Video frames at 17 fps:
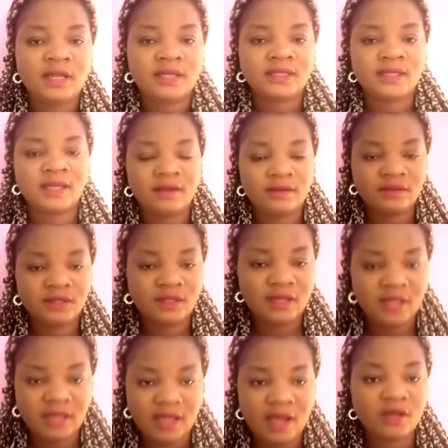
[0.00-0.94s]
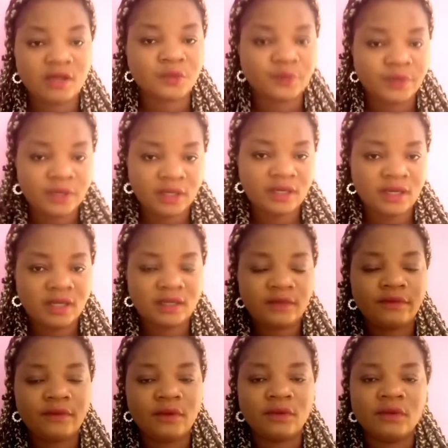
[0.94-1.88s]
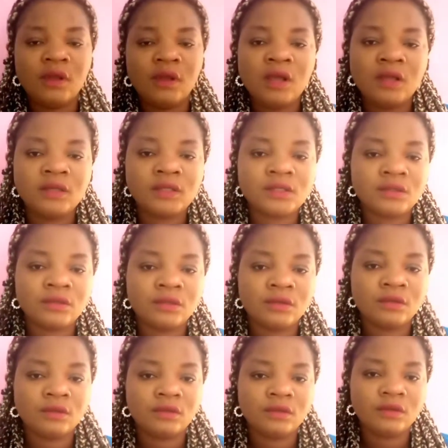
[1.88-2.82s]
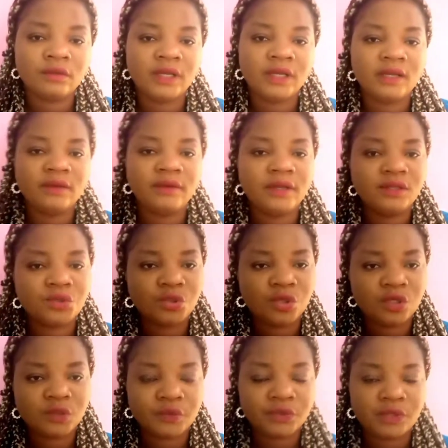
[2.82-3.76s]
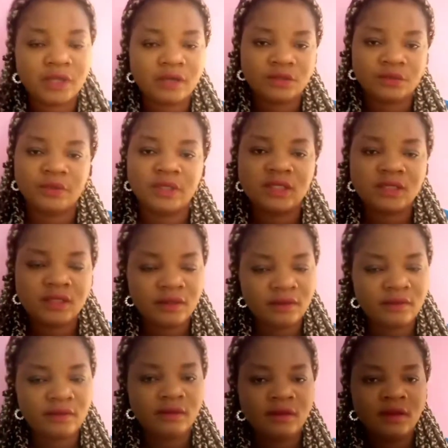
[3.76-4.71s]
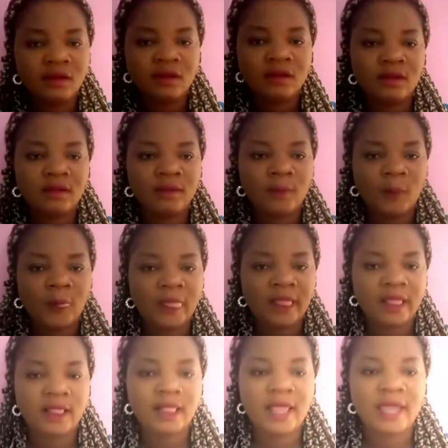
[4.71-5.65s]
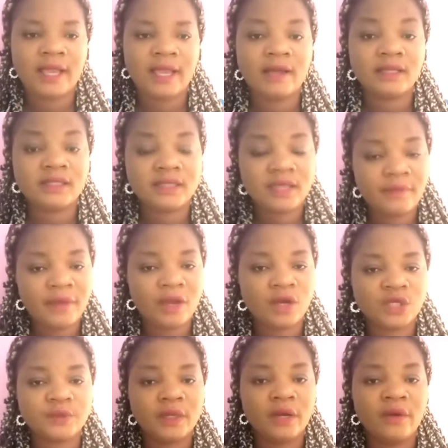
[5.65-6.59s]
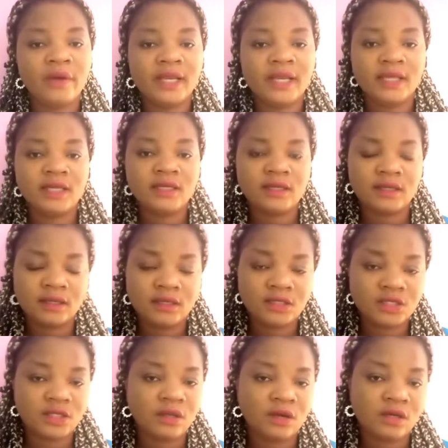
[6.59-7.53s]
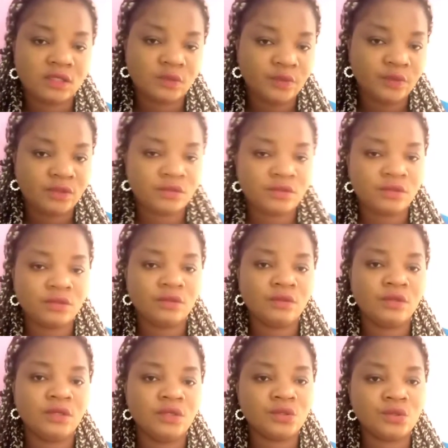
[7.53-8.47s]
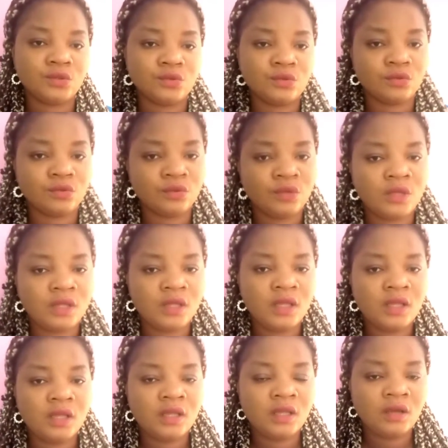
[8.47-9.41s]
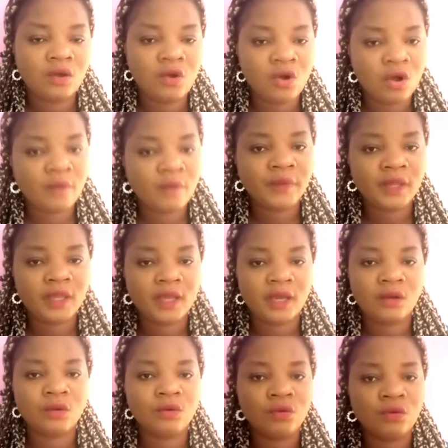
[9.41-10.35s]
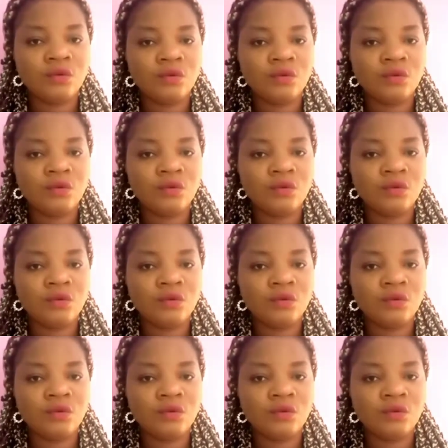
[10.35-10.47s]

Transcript: that I was pregnant for. So when they went to the hospital, I was waiting. Like I tell my husband, when they reach the hospital, he should call me and